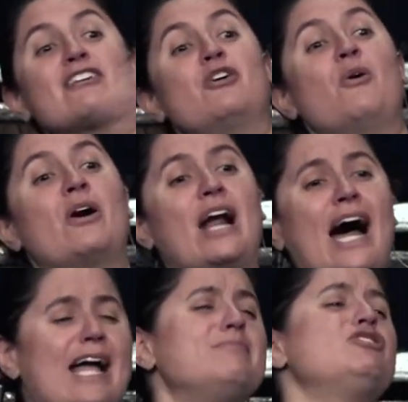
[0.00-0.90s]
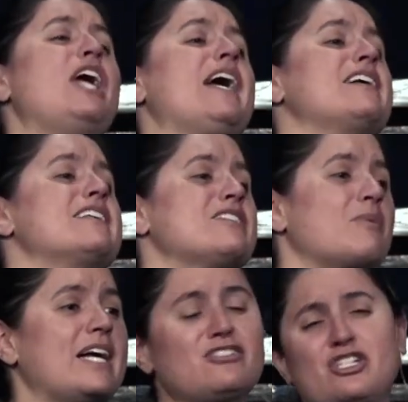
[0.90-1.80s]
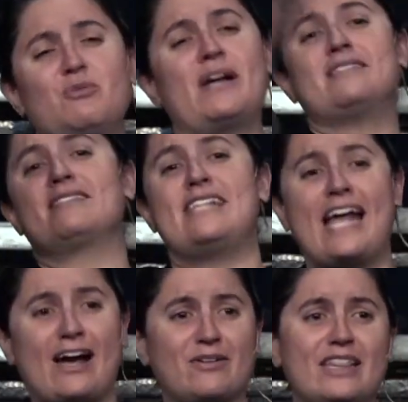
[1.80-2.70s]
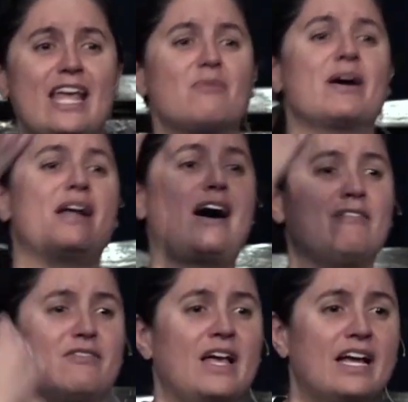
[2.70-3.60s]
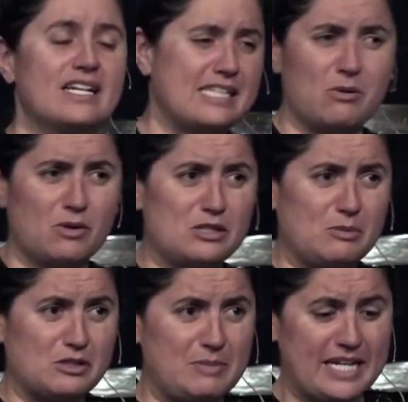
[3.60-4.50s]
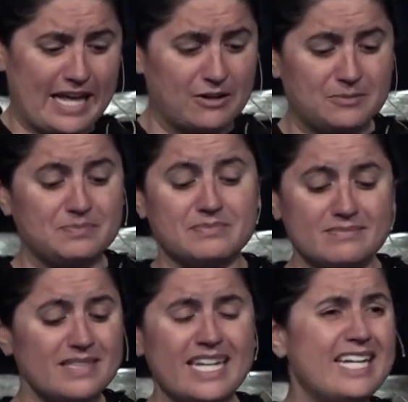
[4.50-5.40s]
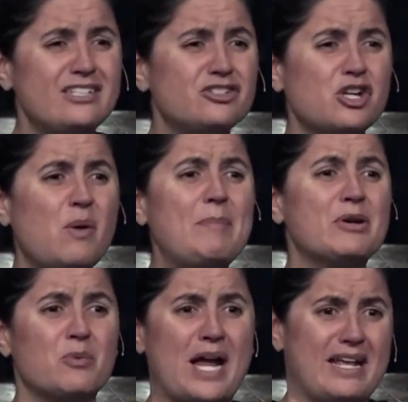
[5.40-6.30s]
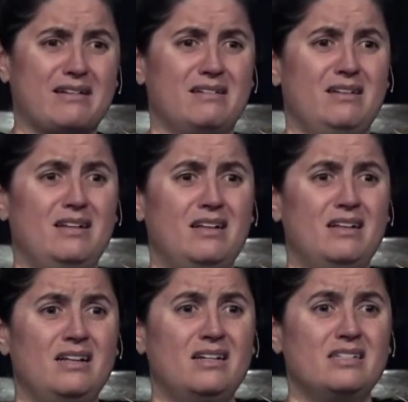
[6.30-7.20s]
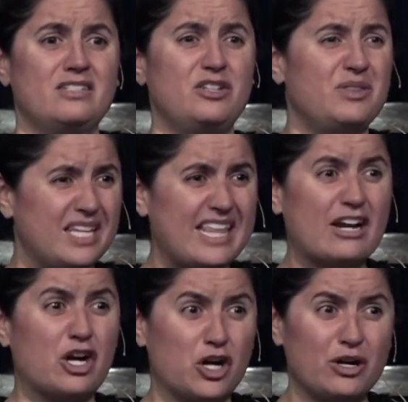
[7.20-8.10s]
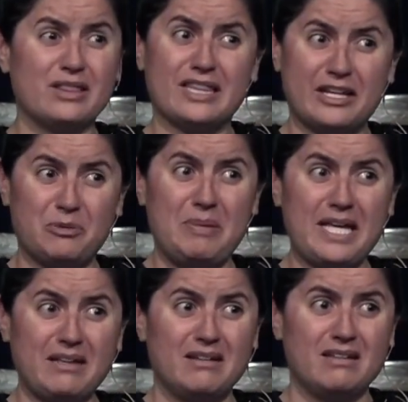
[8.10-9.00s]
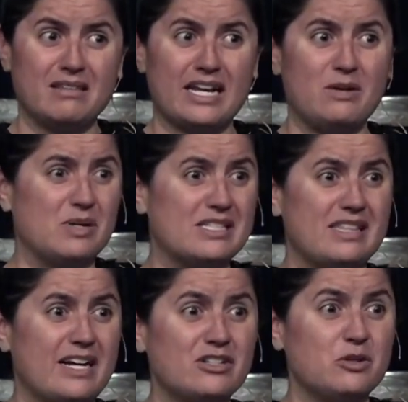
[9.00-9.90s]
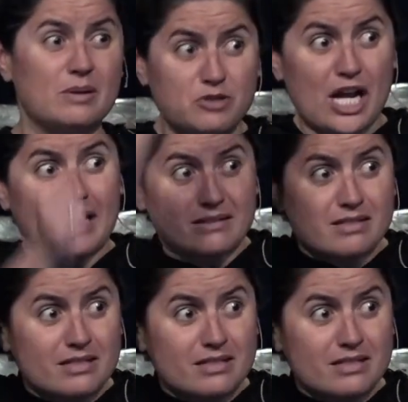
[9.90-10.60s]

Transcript: door. I object, right? And she runs down and they run off because they were always supposed to be together. He didn't show up at her wedding. Do you think that hurt a little bit that he wasn't there to object?